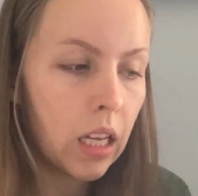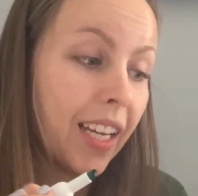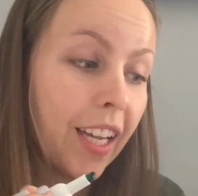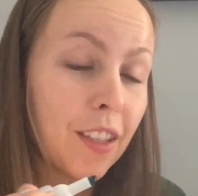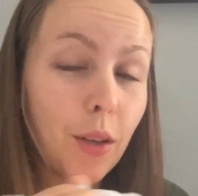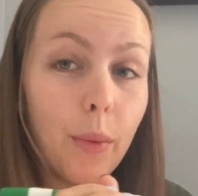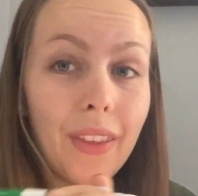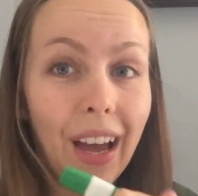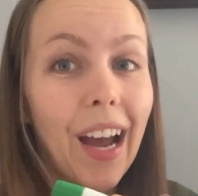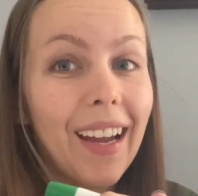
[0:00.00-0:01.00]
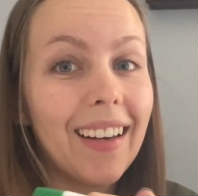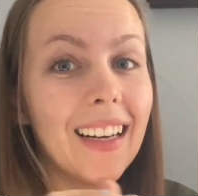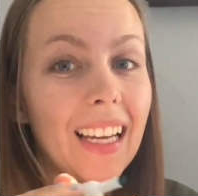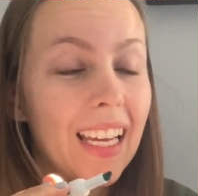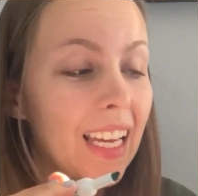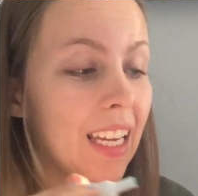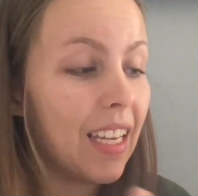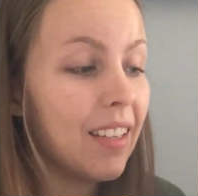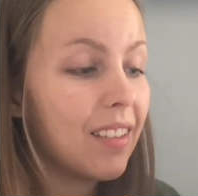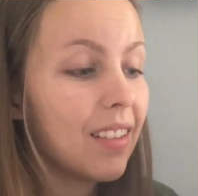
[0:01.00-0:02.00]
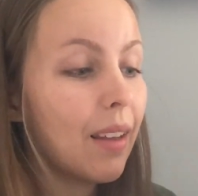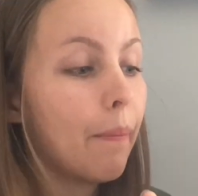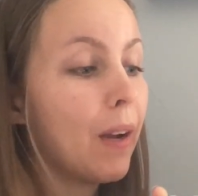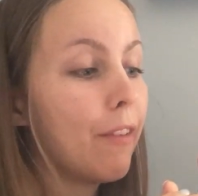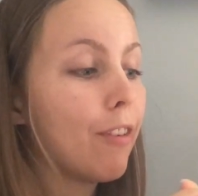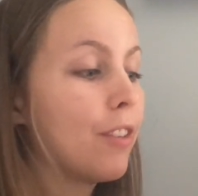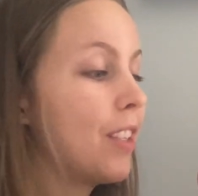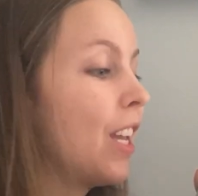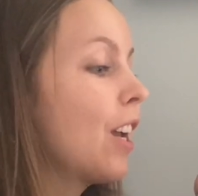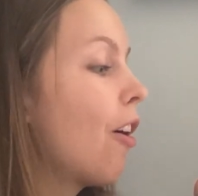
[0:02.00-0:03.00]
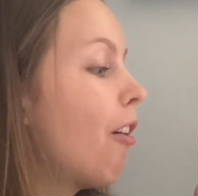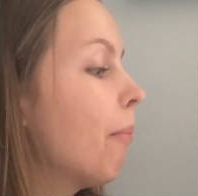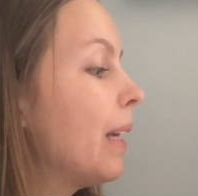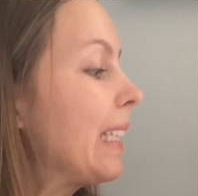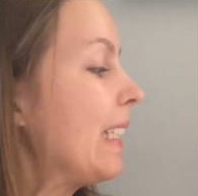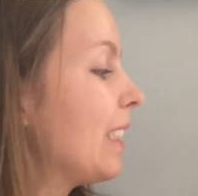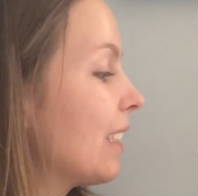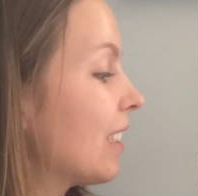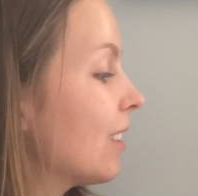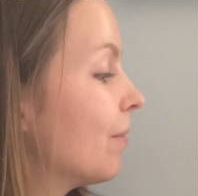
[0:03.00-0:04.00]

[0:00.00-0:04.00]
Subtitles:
And so that is my first thing on my list.